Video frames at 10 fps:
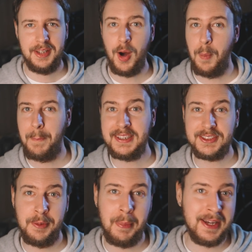Now, based
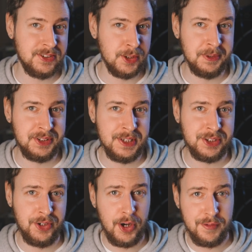on my
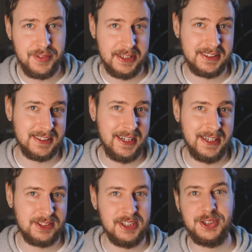interpretation of this,
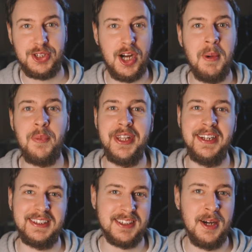I tried to come up with an
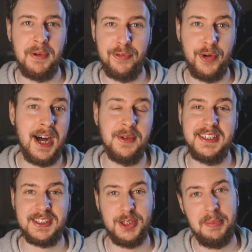example for how
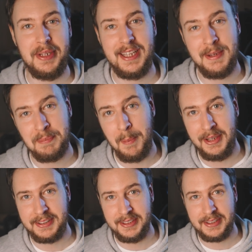this could be
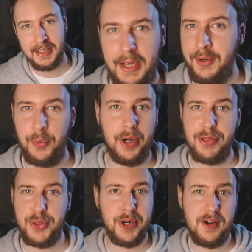implemented. And what I
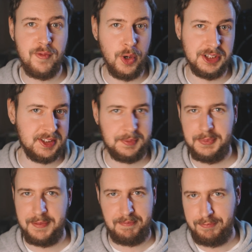thought of was
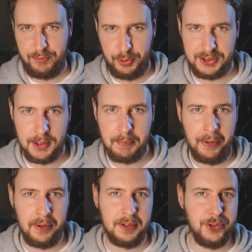that for
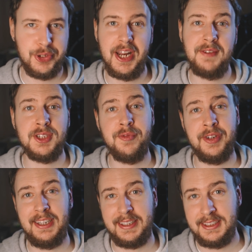example, you could have
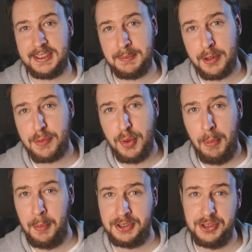something like a smart
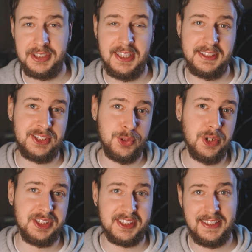thermometer that
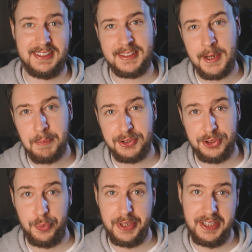stores its
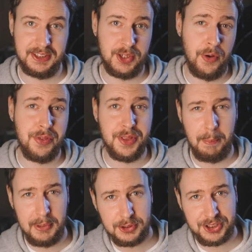temperature readings on the
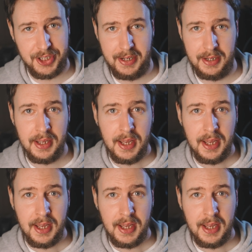blockchain